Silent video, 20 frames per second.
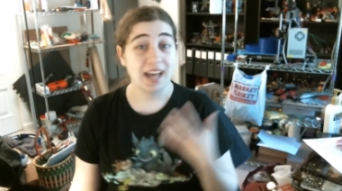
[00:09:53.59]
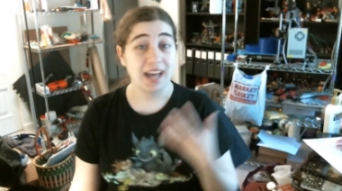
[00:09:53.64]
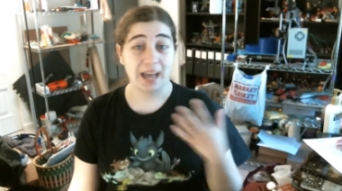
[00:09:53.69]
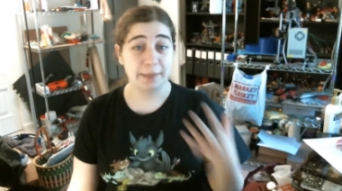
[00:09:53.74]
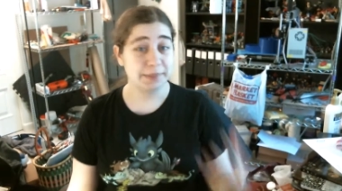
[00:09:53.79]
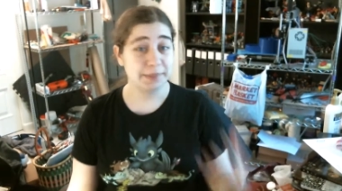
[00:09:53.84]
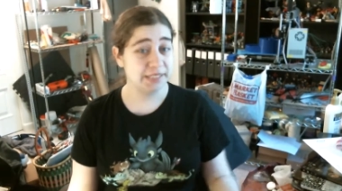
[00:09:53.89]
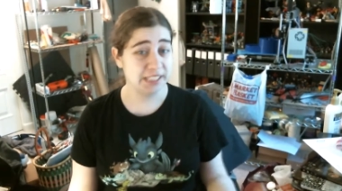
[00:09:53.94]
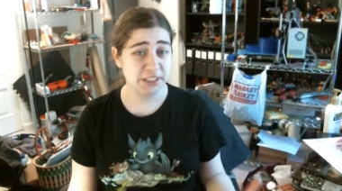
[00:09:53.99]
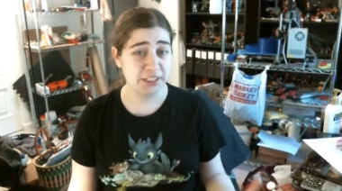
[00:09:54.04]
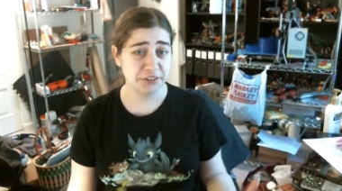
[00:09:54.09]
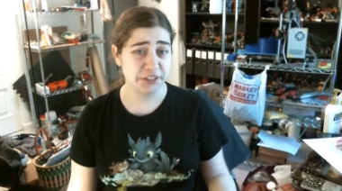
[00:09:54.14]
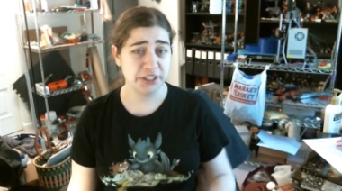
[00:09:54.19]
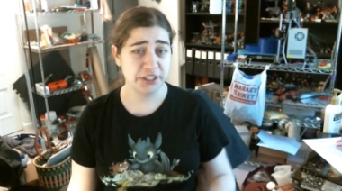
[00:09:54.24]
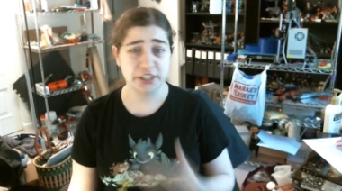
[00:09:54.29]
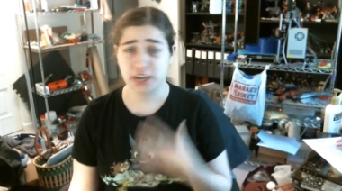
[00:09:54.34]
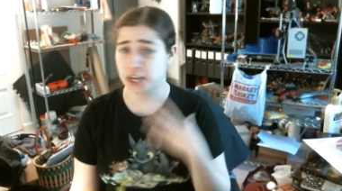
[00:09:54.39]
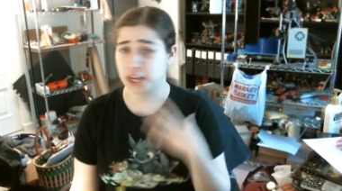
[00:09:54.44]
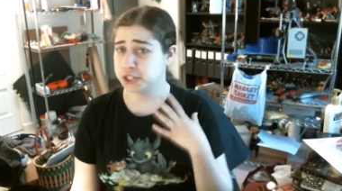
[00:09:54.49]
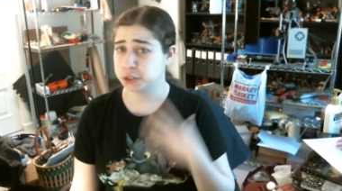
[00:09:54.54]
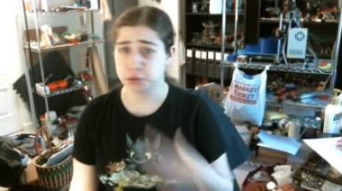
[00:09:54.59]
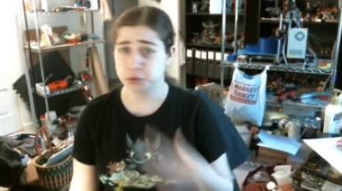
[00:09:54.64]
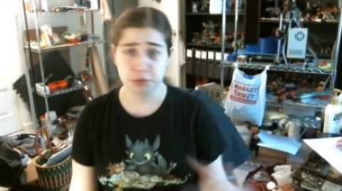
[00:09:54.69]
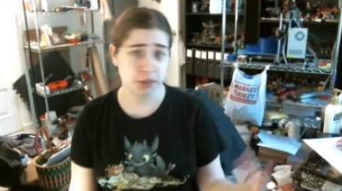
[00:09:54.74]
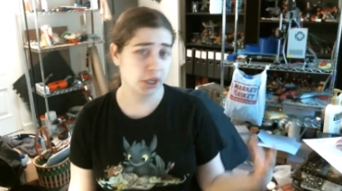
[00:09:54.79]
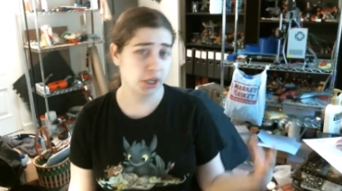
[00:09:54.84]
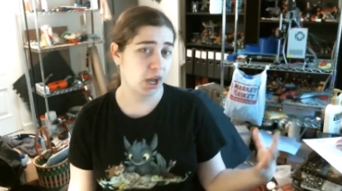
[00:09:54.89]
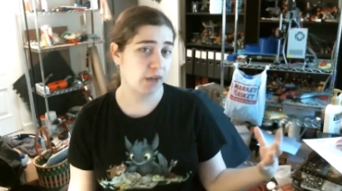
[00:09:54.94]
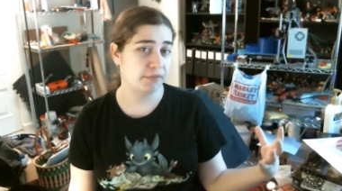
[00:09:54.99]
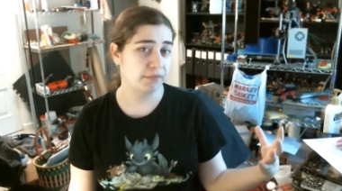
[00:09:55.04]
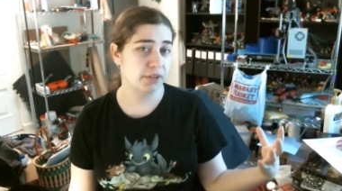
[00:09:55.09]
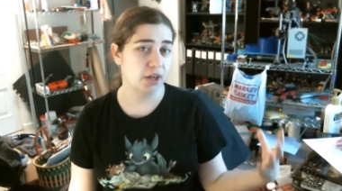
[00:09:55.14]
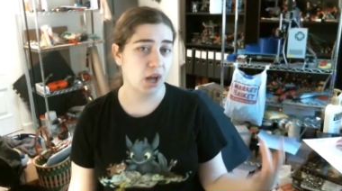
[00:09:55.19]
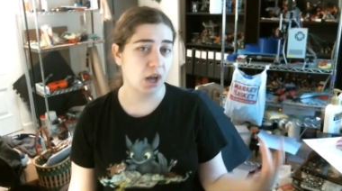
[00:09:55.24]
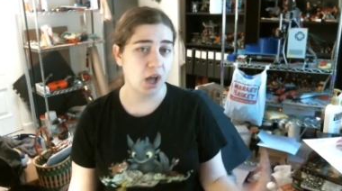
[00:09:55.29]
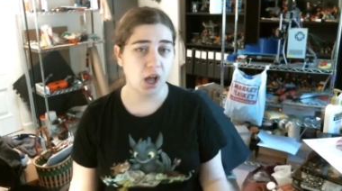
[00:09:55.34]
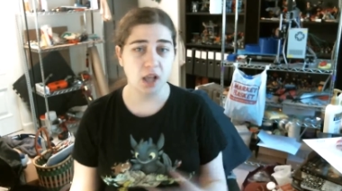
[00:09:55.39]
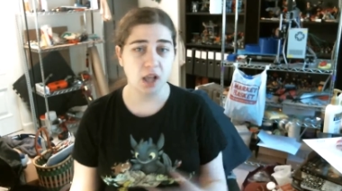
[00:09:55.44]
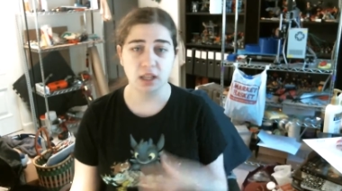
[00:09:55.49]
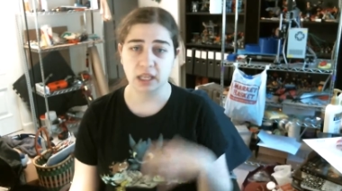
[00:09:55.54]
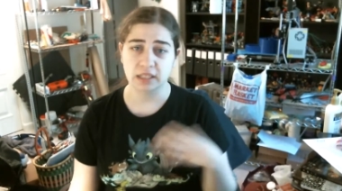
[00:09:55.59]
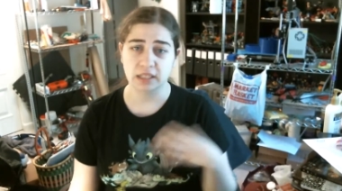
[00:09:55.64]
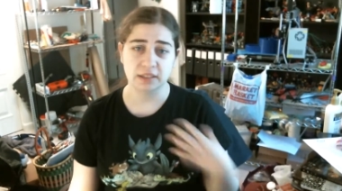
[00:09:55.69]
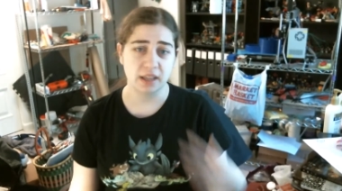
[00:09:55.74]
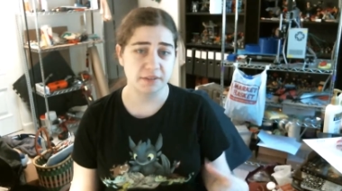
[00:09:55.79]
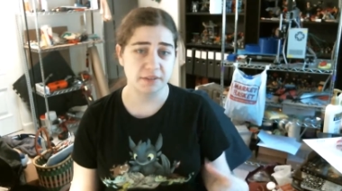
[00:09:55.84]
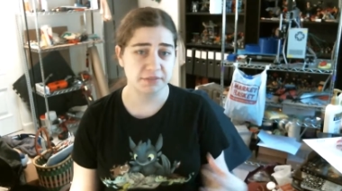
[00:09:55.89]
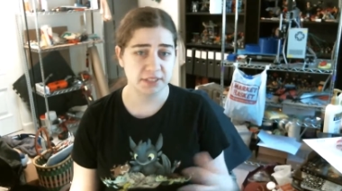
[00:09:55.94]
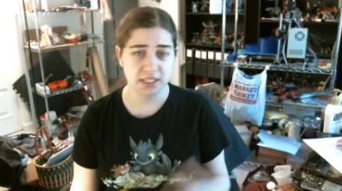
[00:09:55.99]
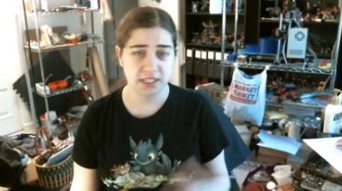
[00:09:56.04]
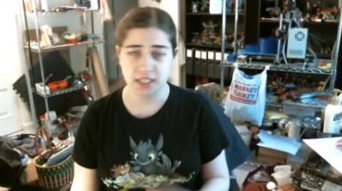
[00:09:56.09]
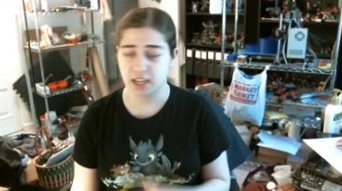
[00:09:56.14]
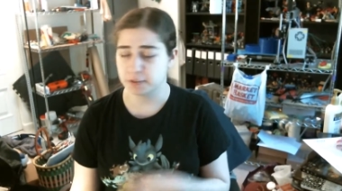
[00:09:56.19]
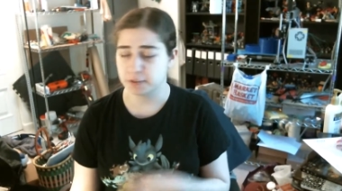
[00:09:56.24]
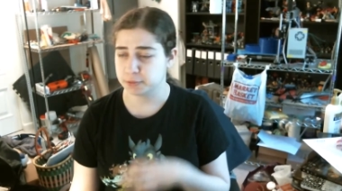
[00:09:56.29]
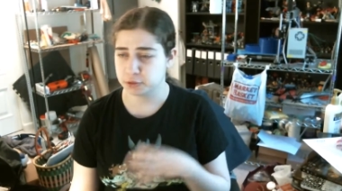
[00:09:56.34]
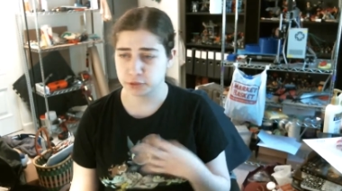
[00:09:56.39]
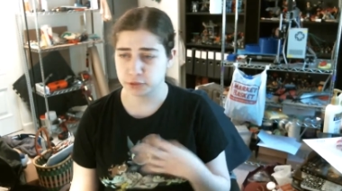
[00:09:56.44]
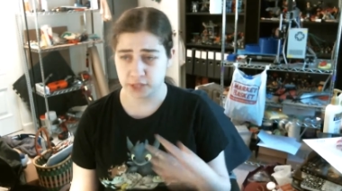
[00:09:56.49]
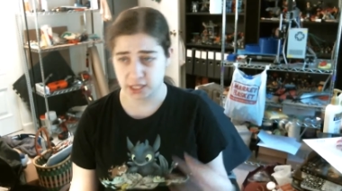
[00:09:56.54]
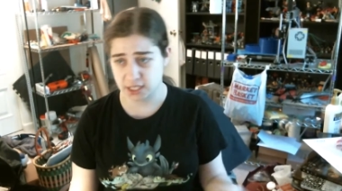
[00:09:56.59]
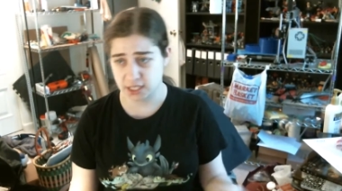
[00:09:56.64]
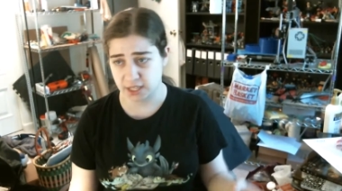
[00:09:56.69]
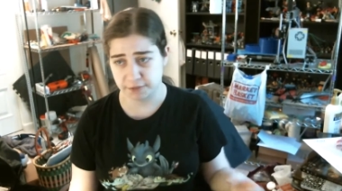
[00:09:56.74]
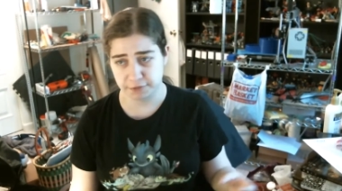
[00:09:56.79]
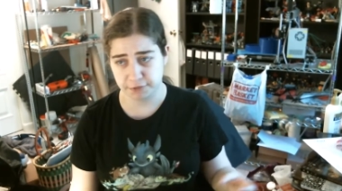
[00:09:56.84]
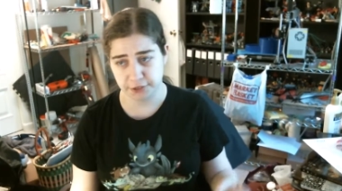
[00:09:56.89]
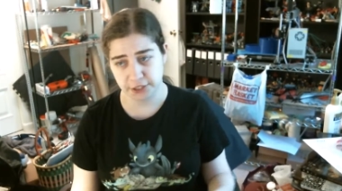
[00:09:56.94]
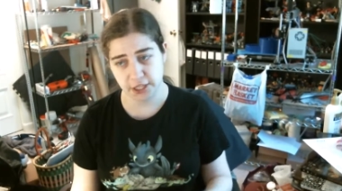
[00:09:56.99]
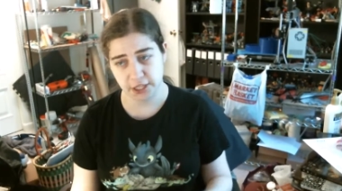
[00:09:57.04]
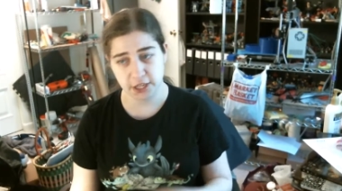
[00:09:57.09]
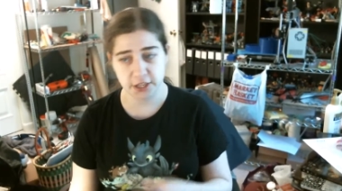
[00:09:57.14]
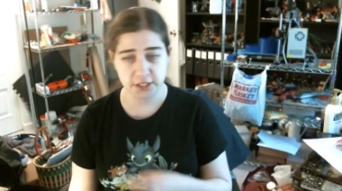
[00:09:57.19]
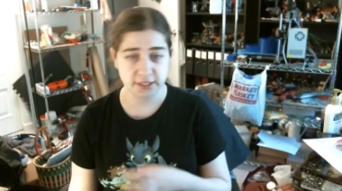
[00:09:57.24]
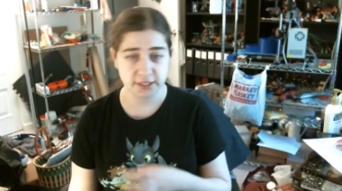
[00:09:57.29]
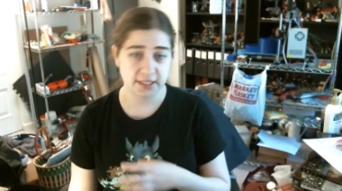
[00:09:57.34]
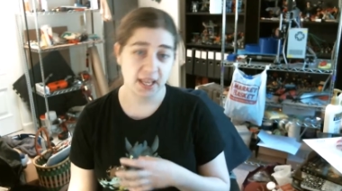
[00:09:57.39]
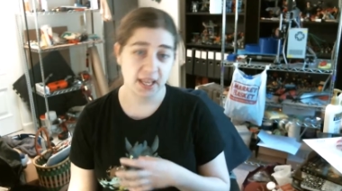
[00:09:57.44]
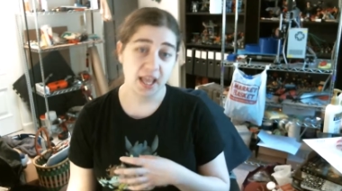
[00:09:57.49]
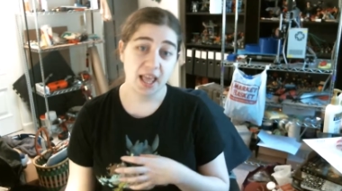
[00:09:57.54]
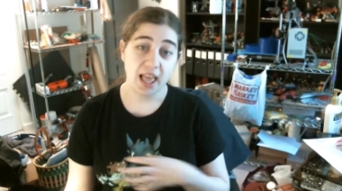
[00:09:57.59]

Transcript: I'm a tea drinker. I don't drink coffee at all. I love tea. I've been drinking tea for years.